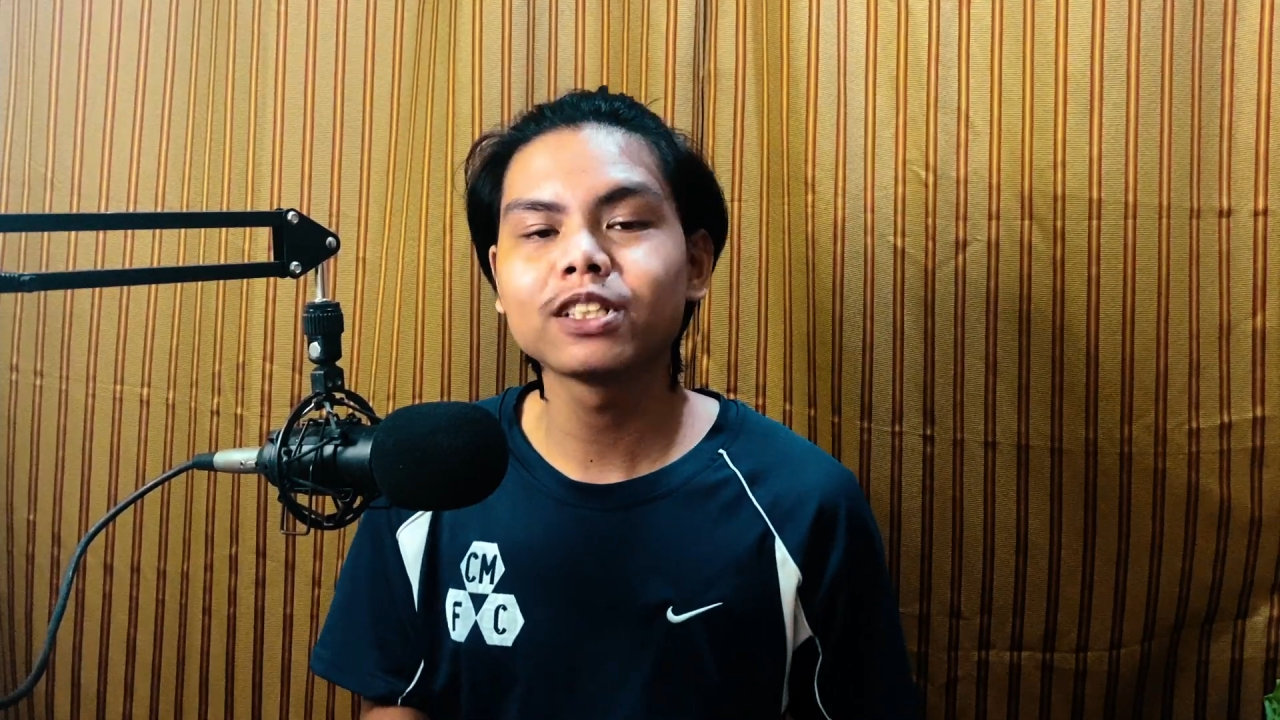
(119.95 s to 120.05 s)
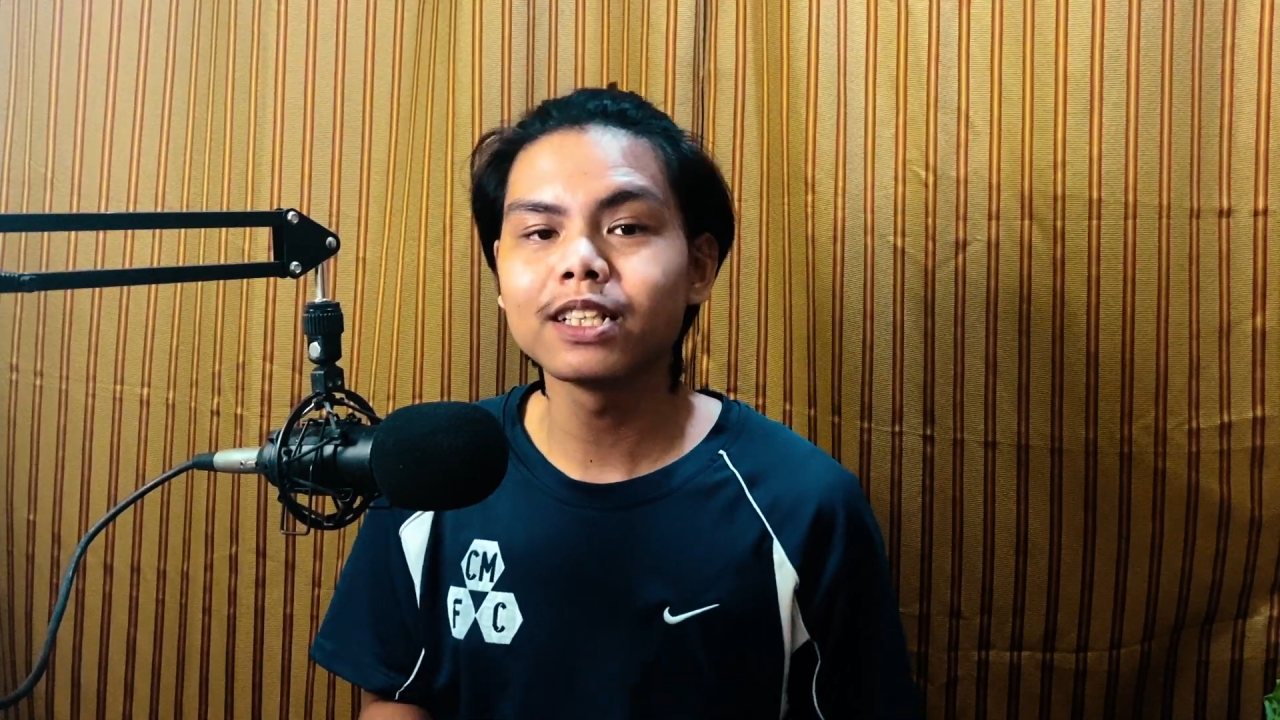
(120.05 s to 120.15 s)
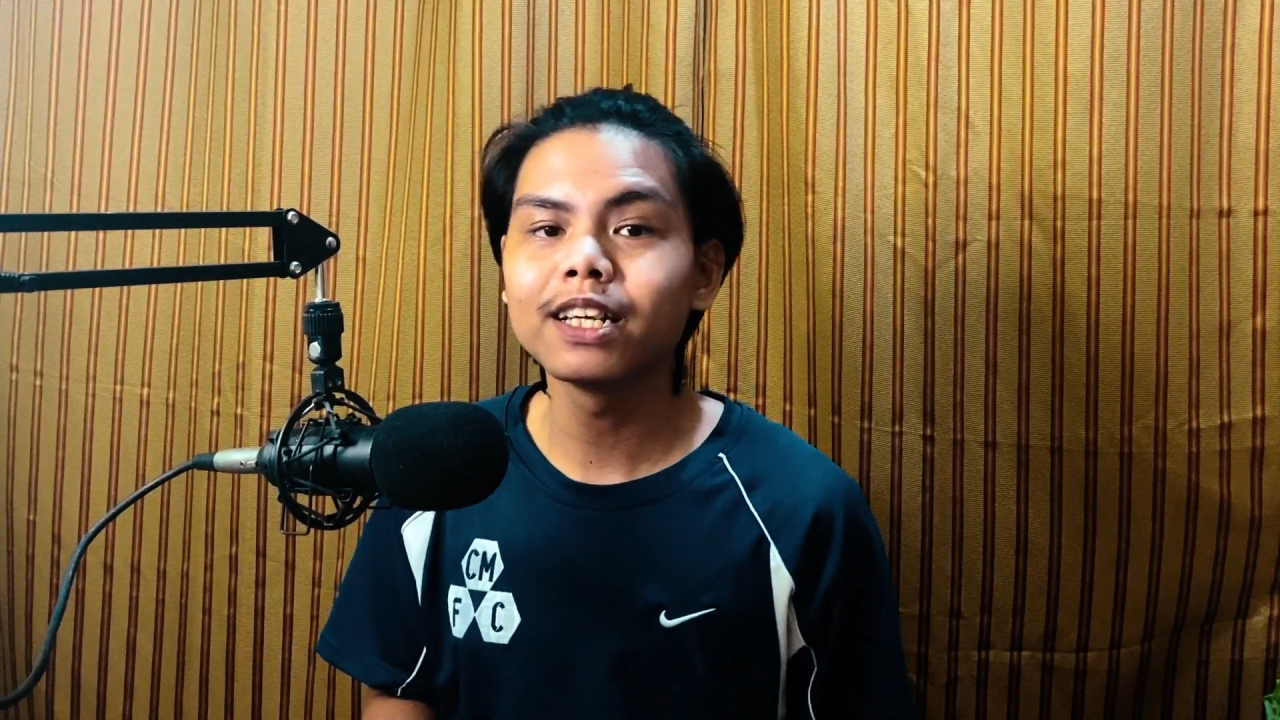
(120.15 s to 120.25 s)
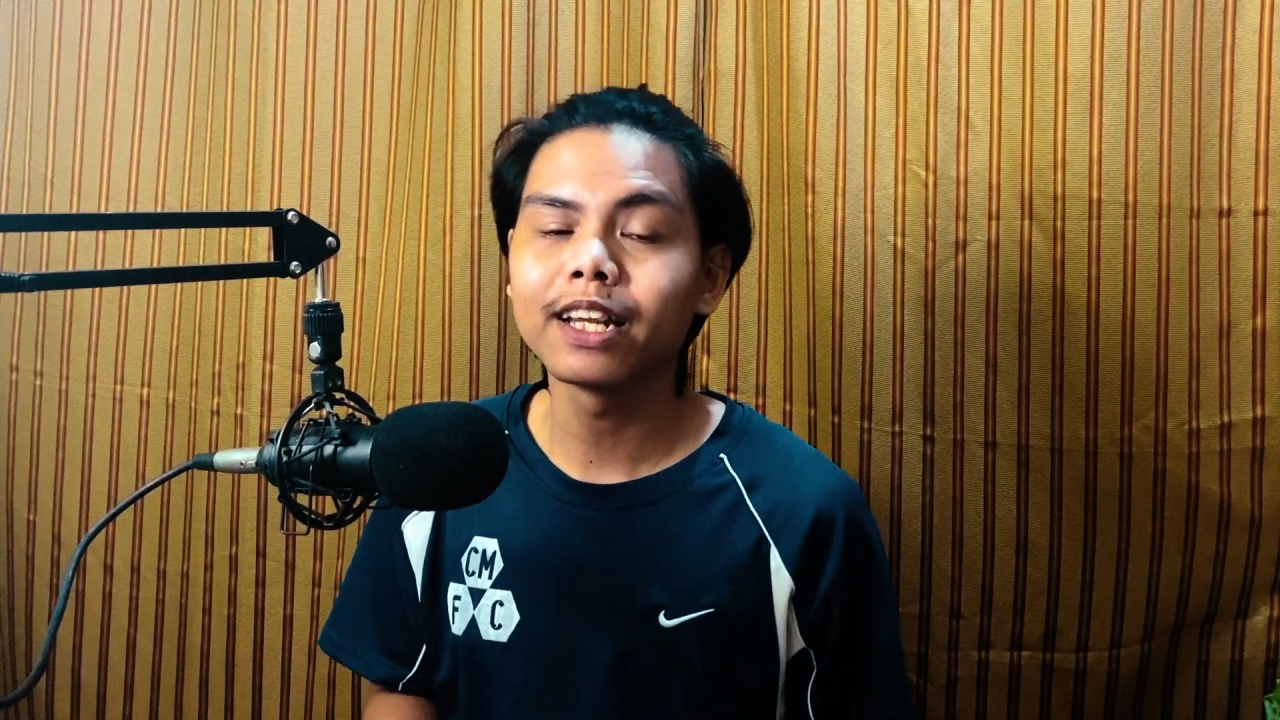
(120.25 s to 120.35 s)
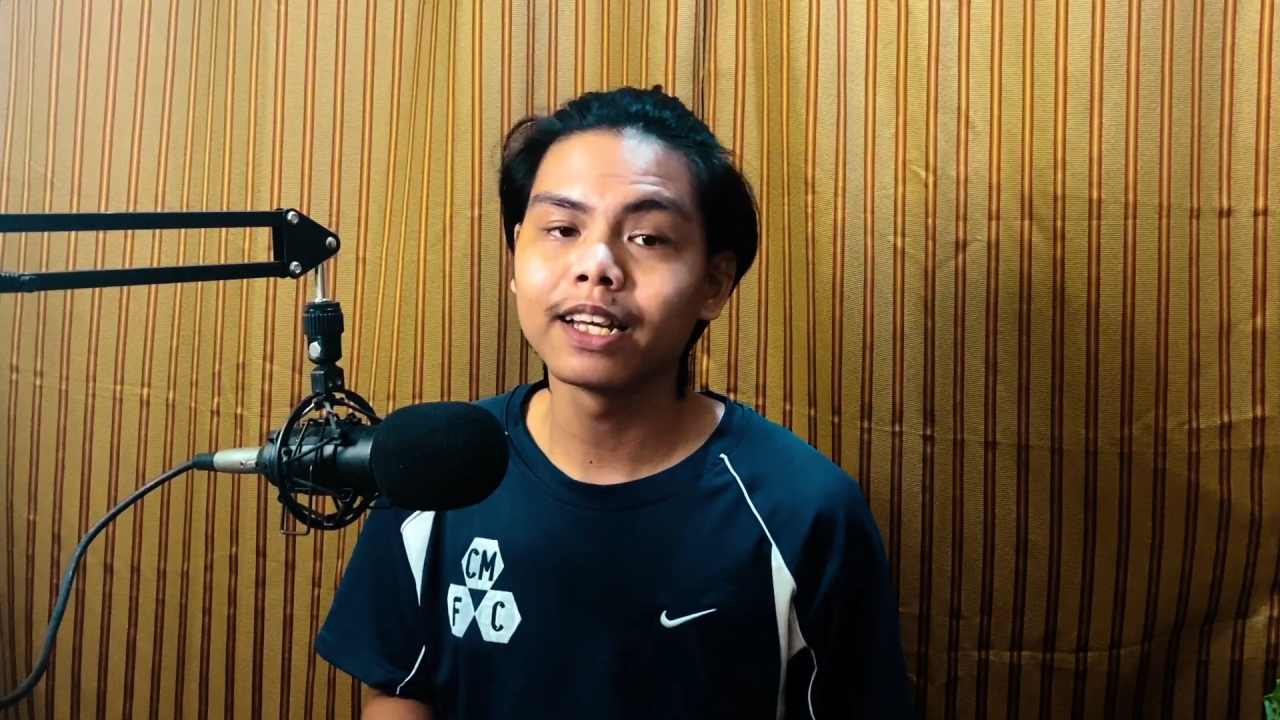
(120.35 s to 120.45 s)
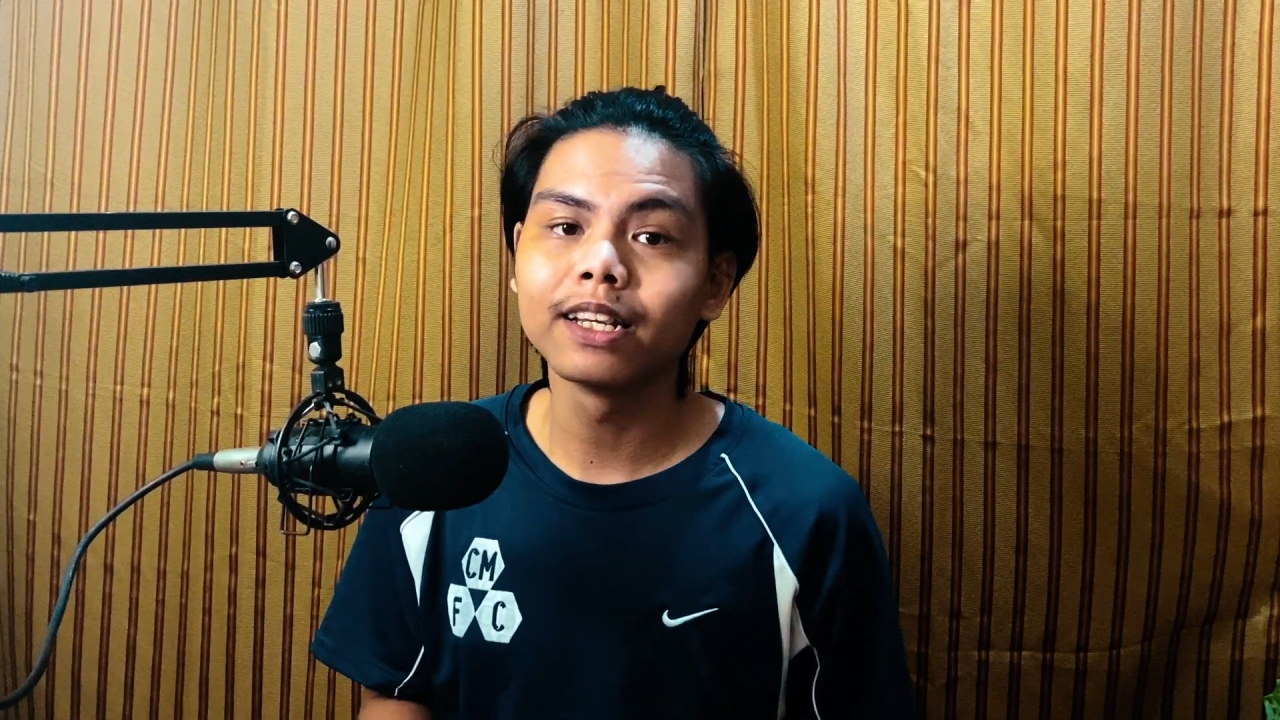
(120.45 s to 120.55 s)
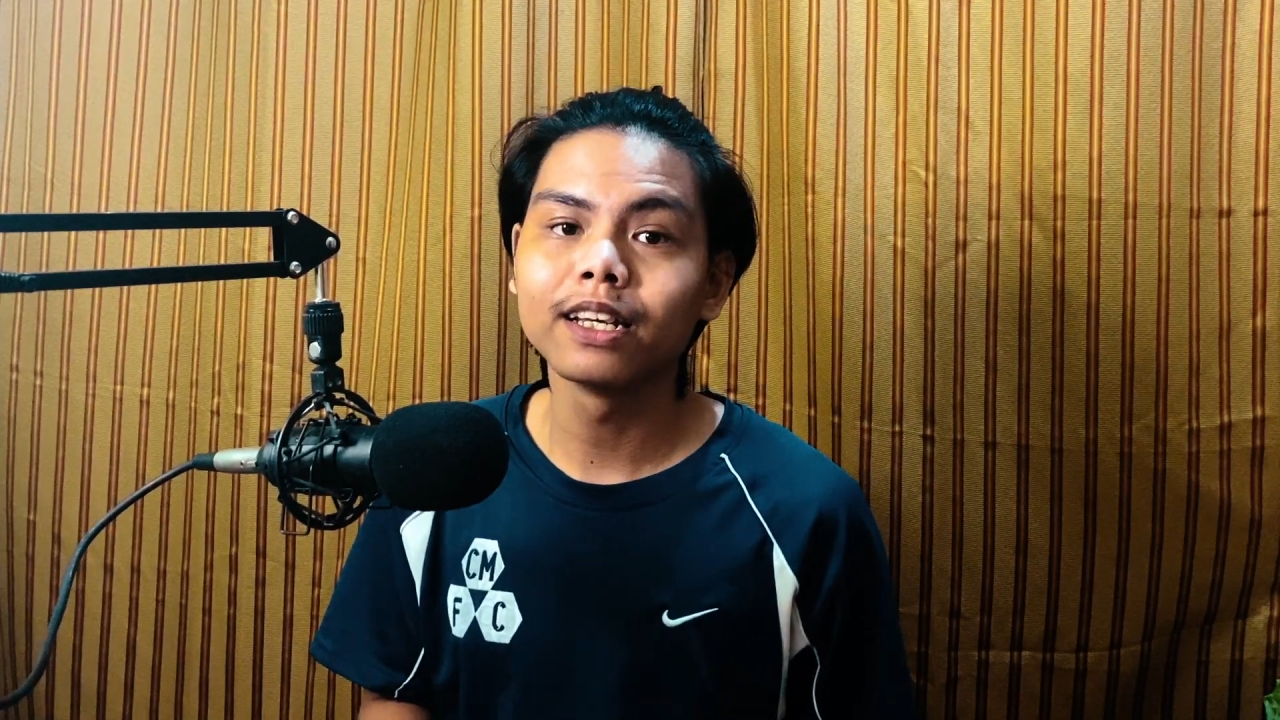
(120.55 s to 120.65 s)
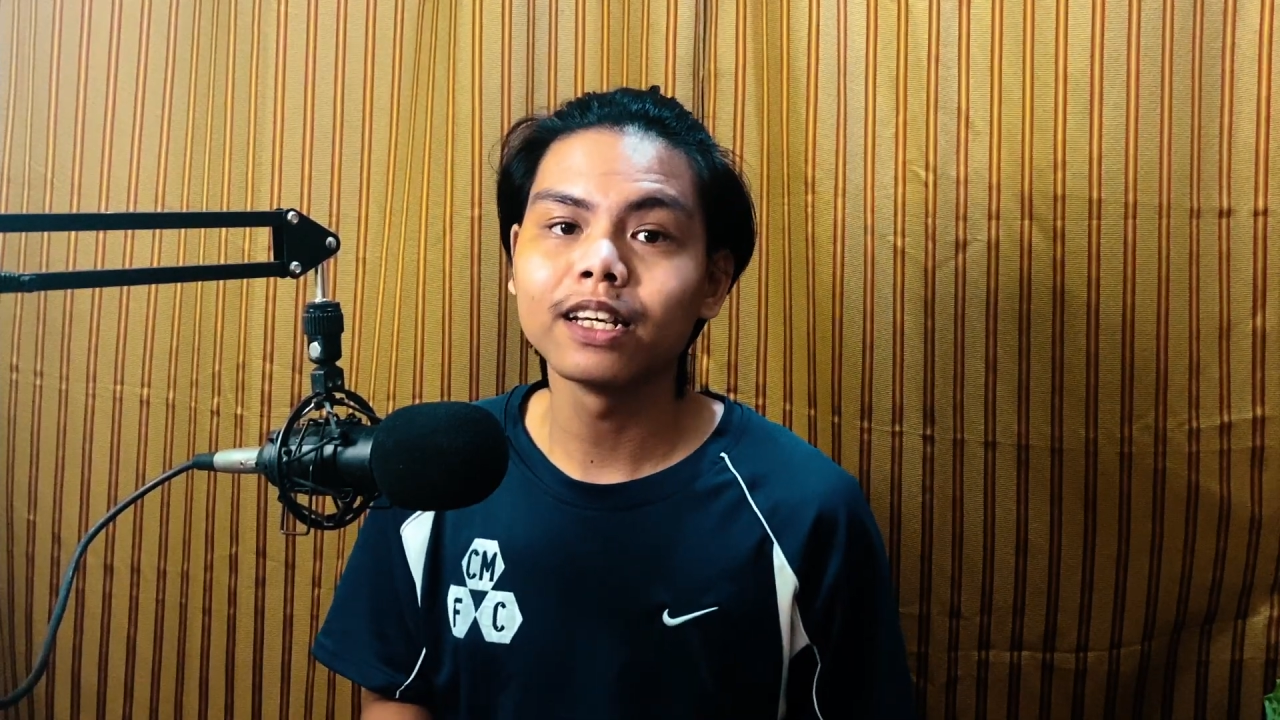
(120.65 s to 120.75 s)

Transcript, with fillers: needed